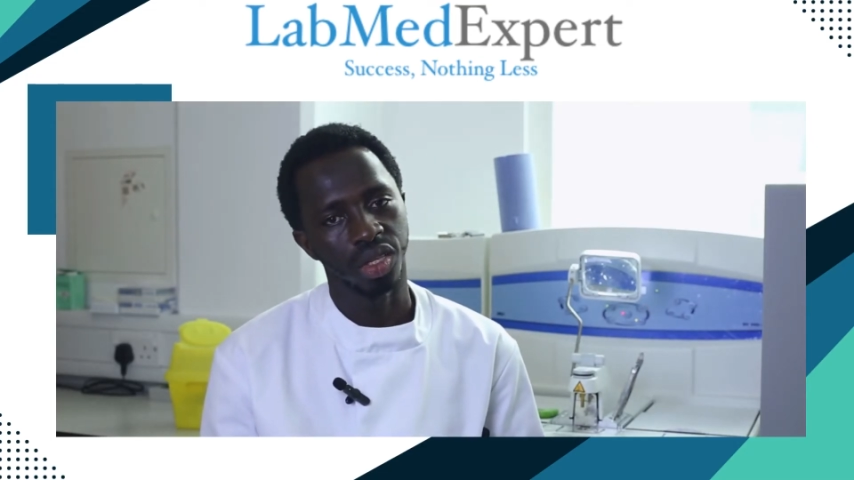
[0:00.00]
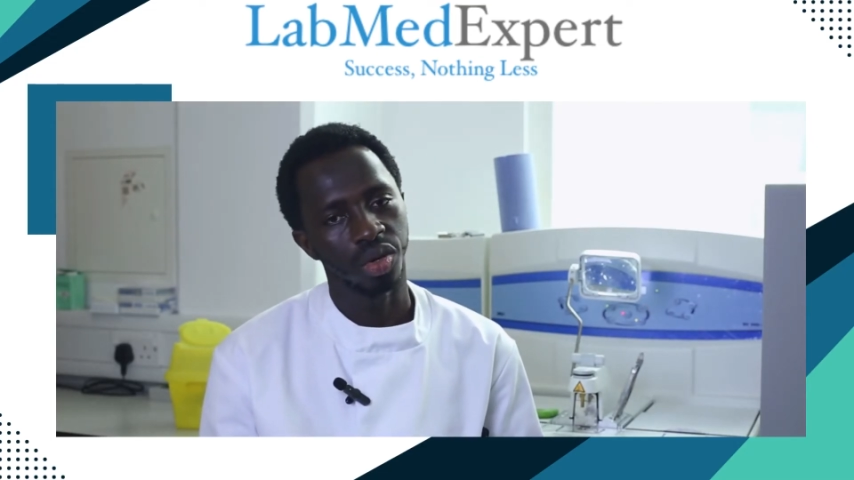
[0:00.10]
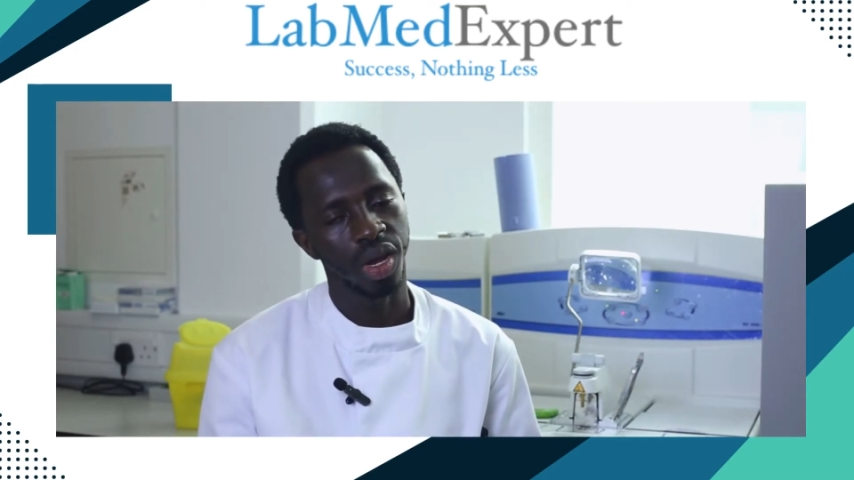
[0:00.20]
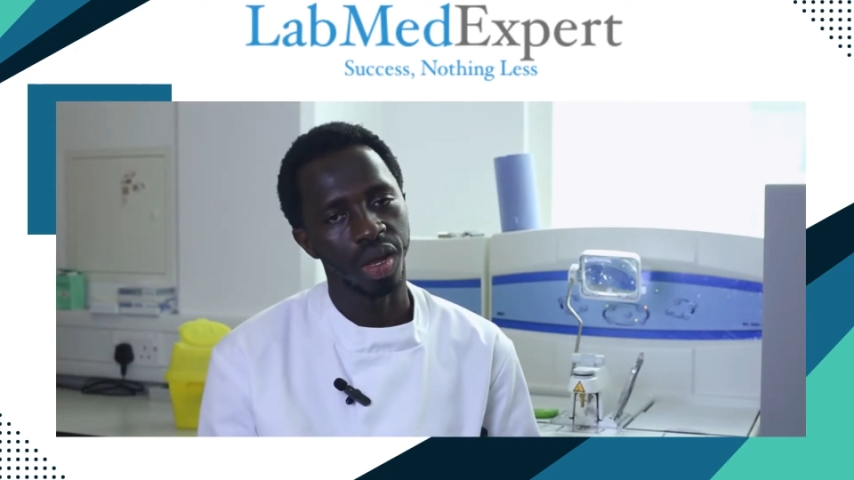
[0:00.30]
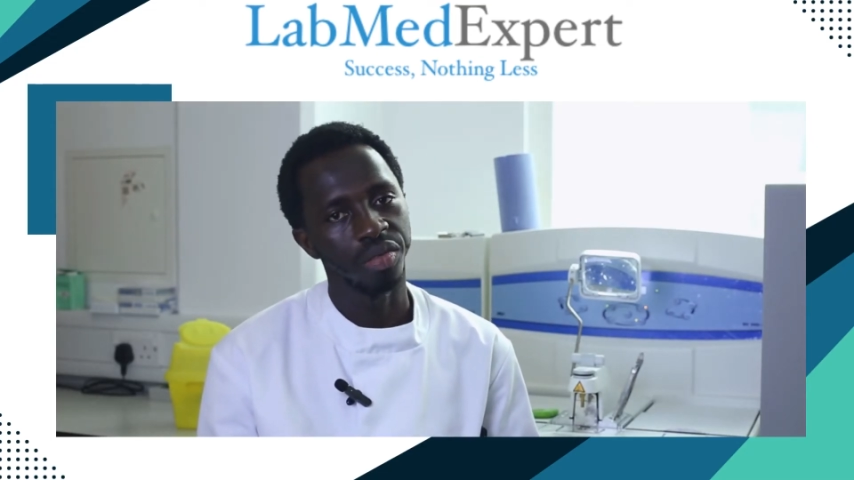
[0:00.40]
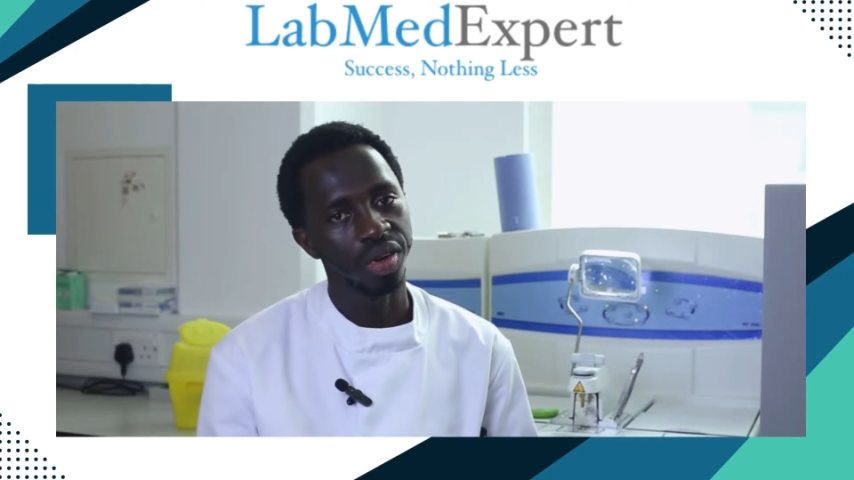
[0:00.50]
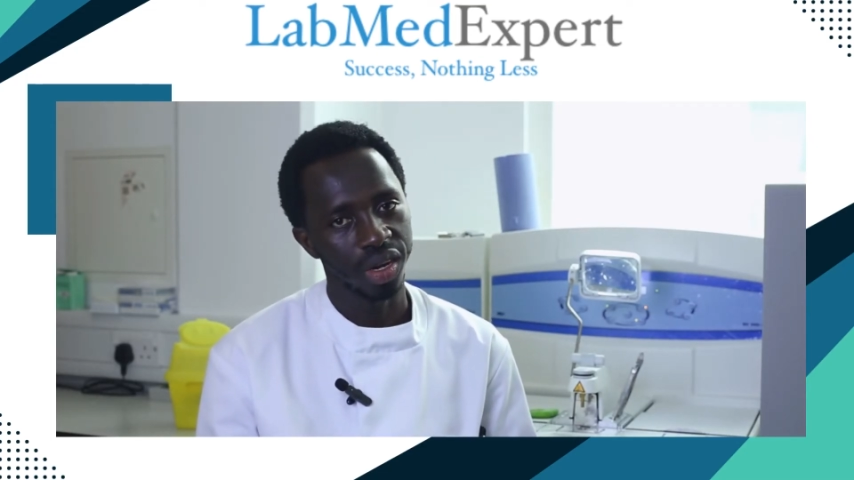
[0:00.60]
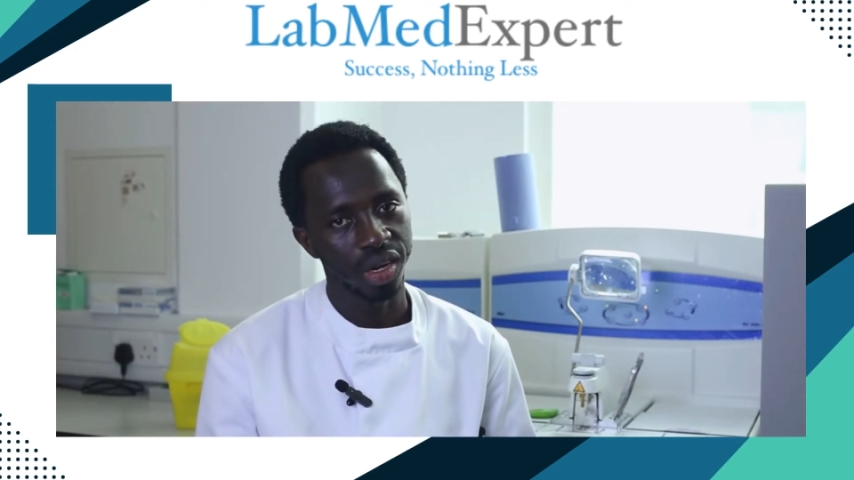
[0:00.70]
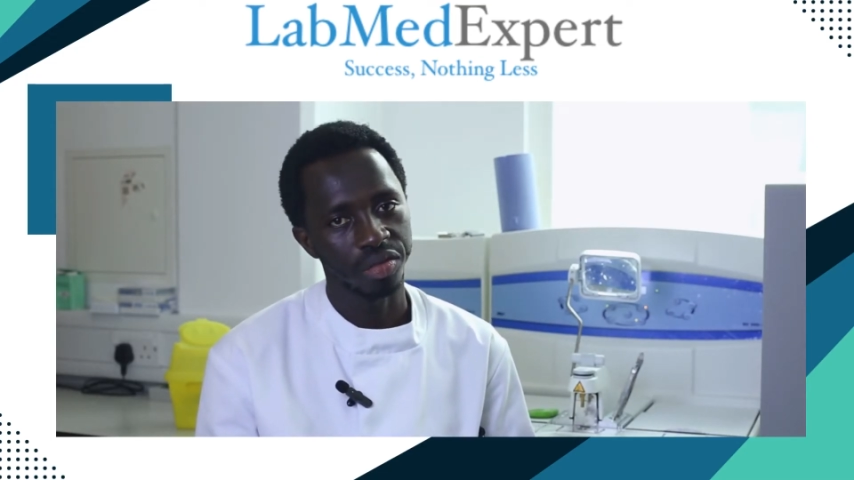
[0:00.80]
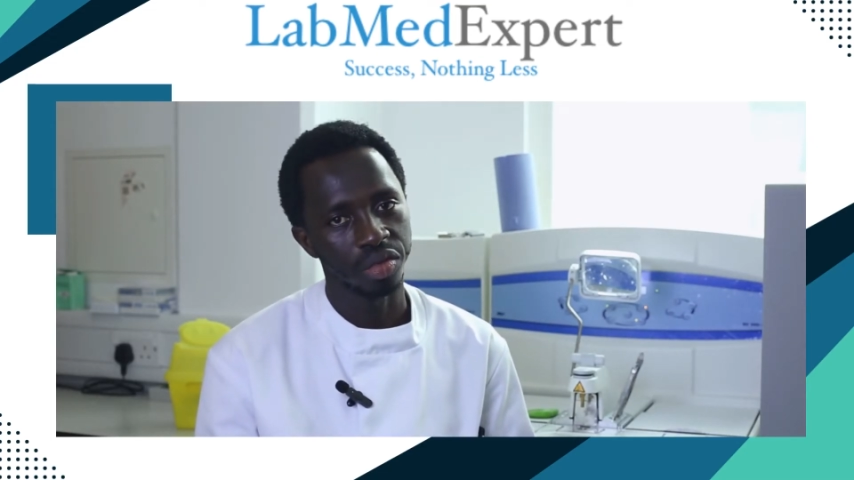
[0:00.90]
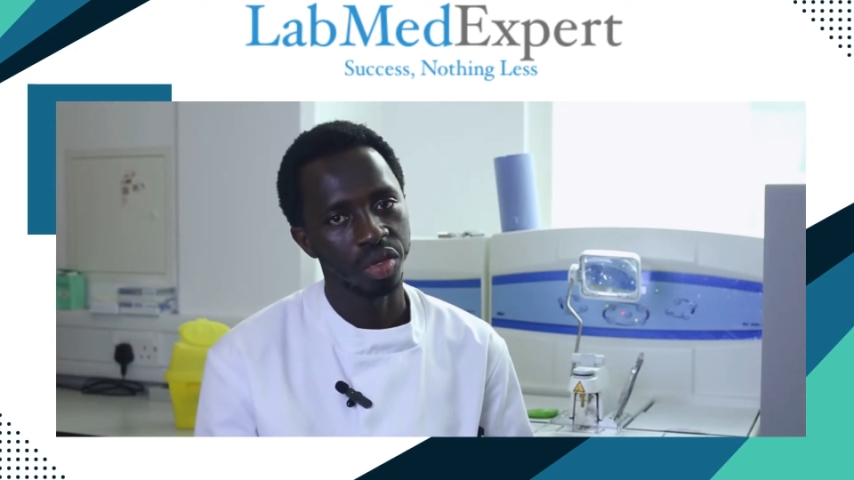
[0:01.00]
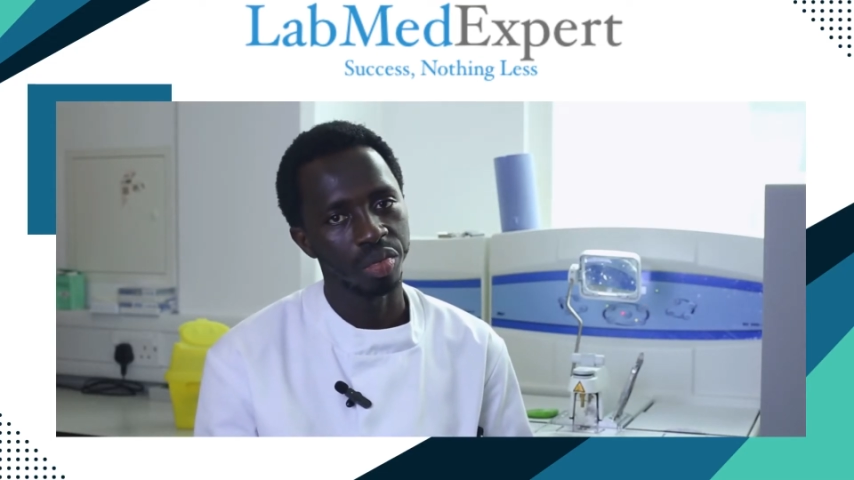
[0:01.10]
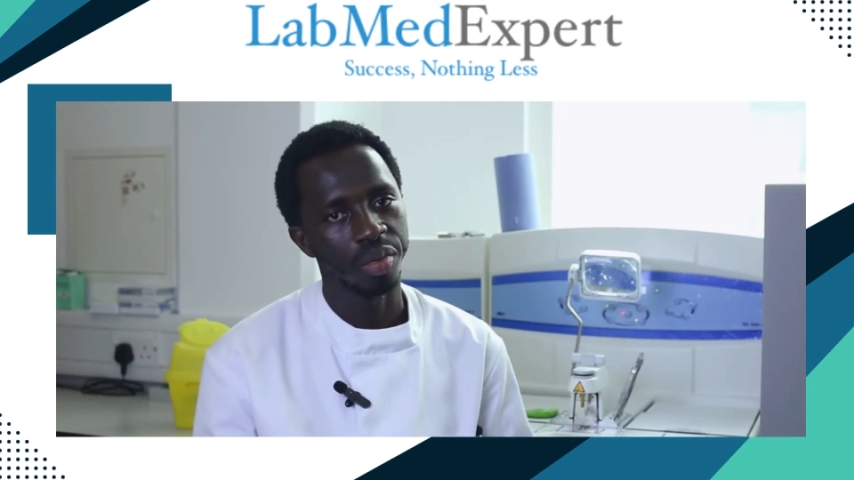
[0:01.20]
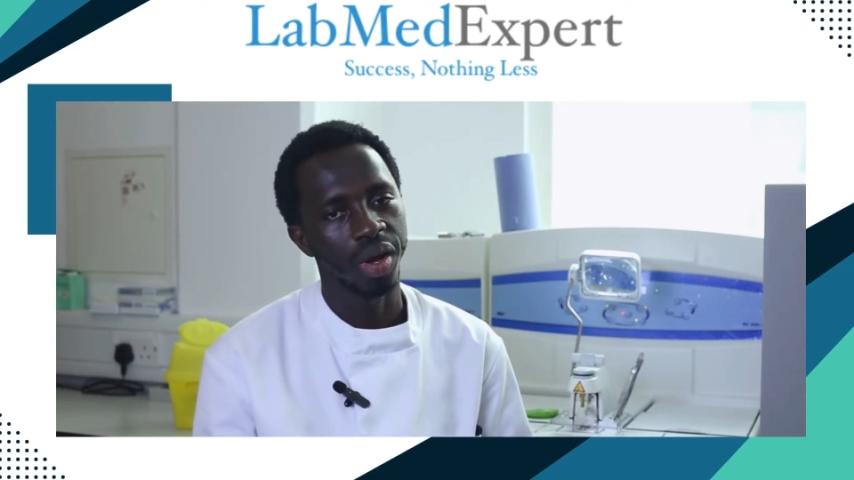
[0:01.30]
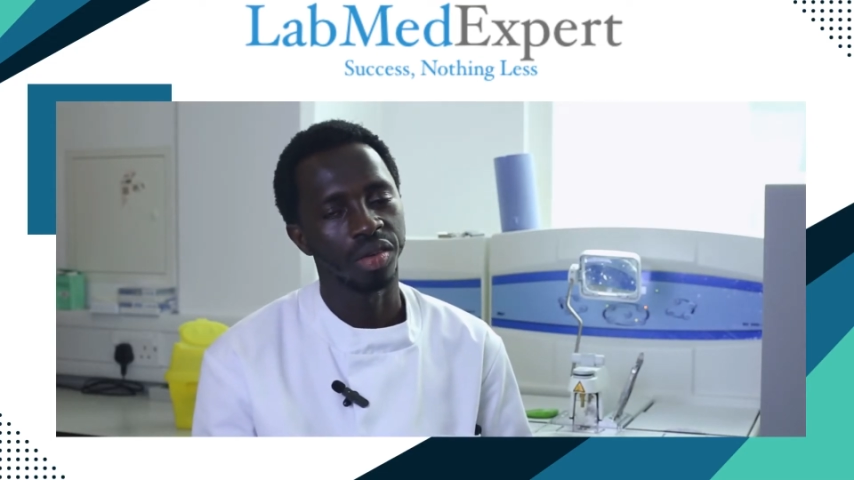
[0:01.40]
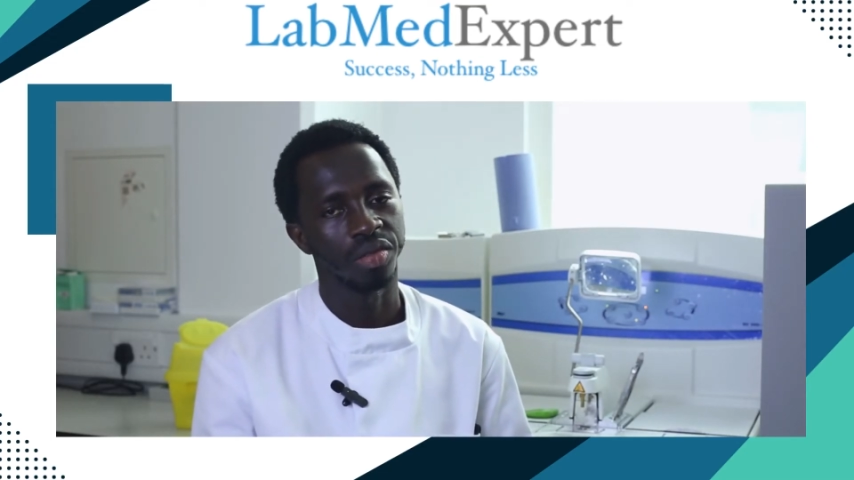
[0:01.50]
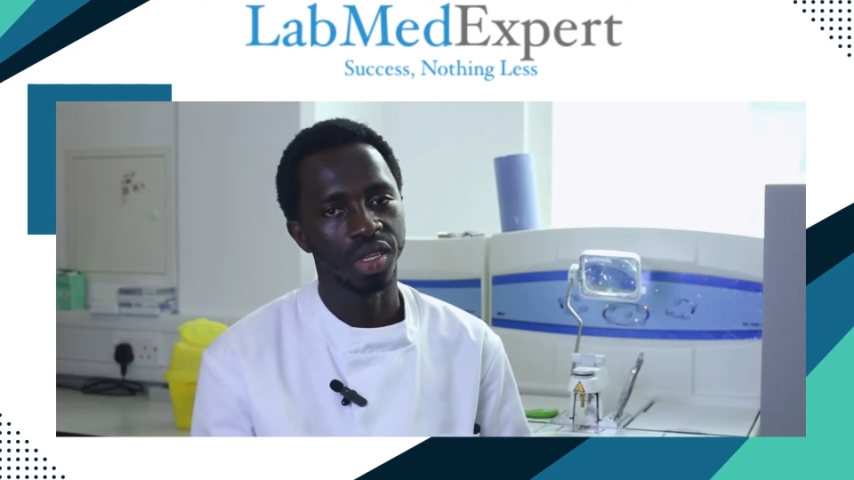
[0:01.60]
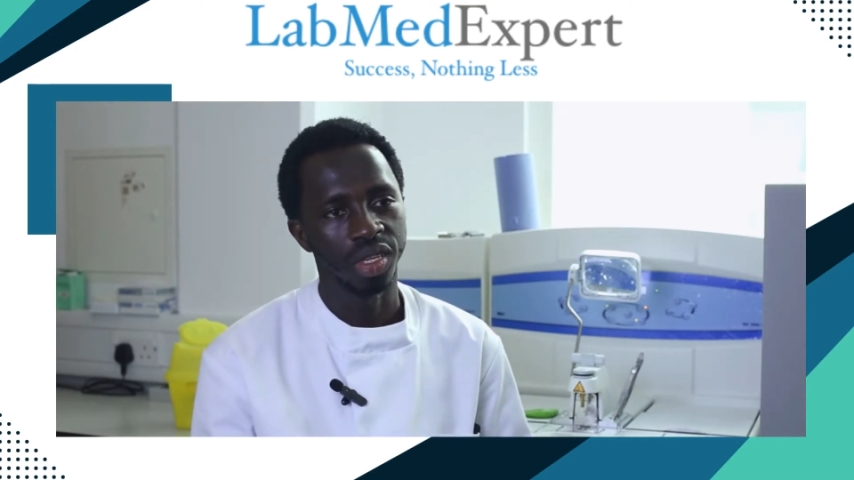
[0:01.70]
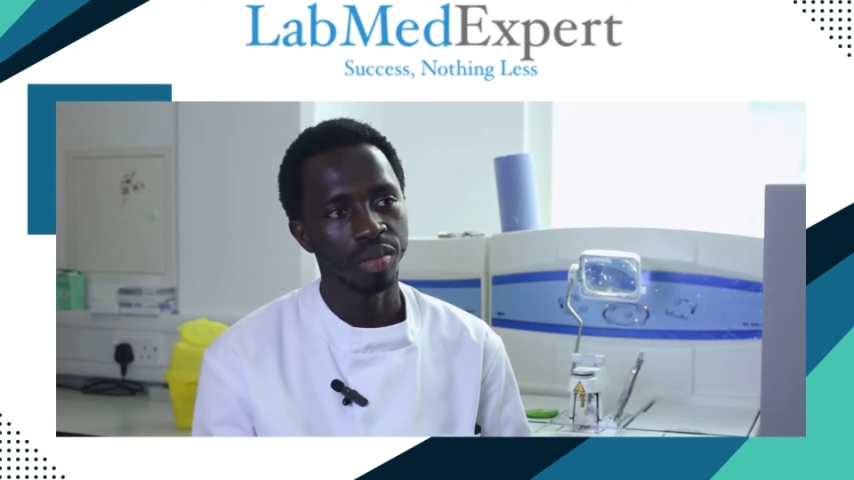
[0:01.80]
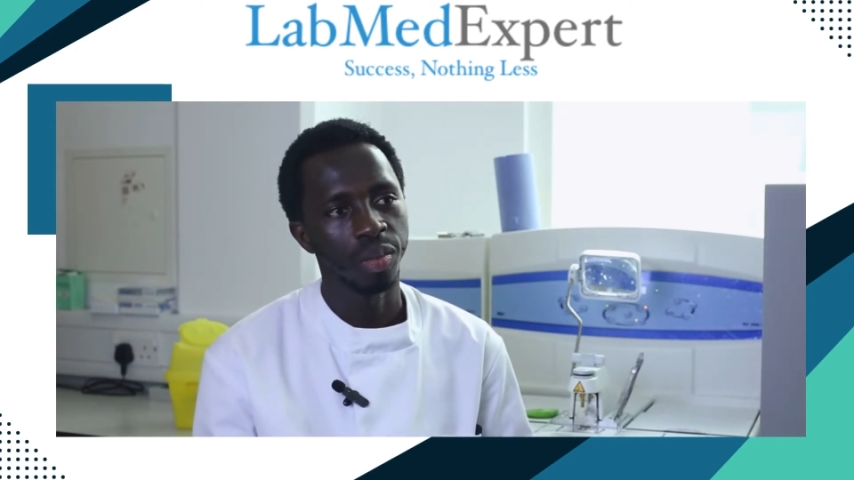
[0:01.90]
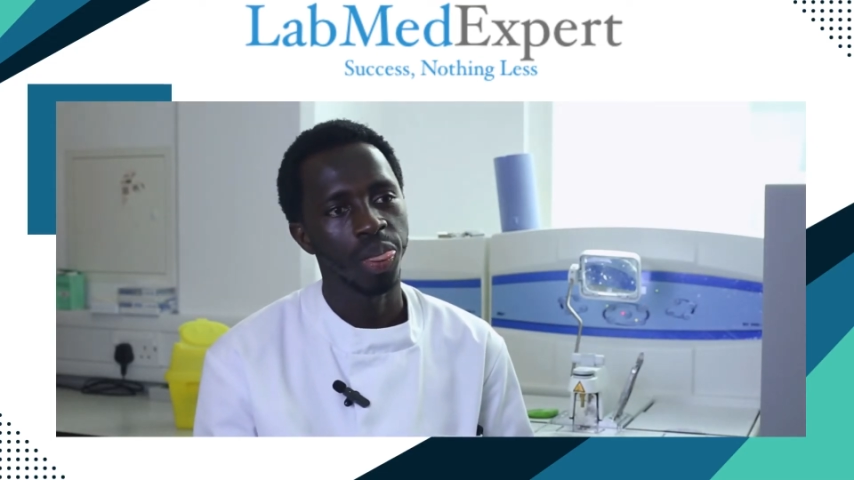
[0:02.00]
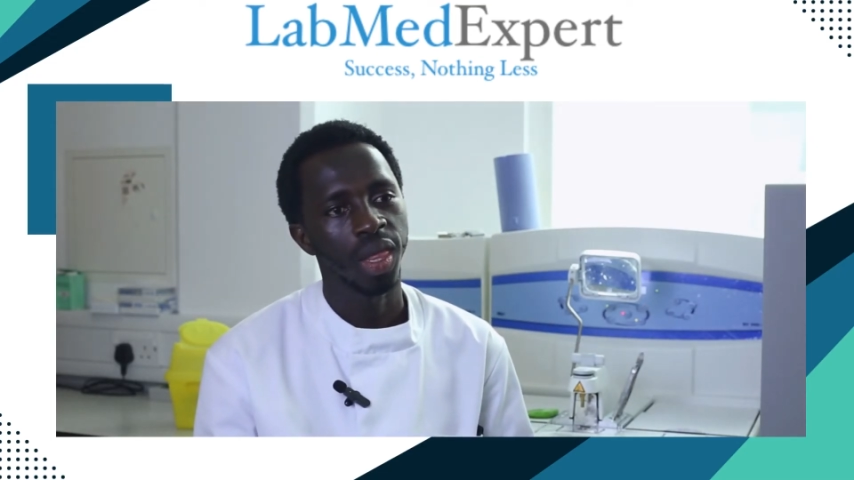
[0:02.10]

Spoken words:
So I am very grateful to be part of the team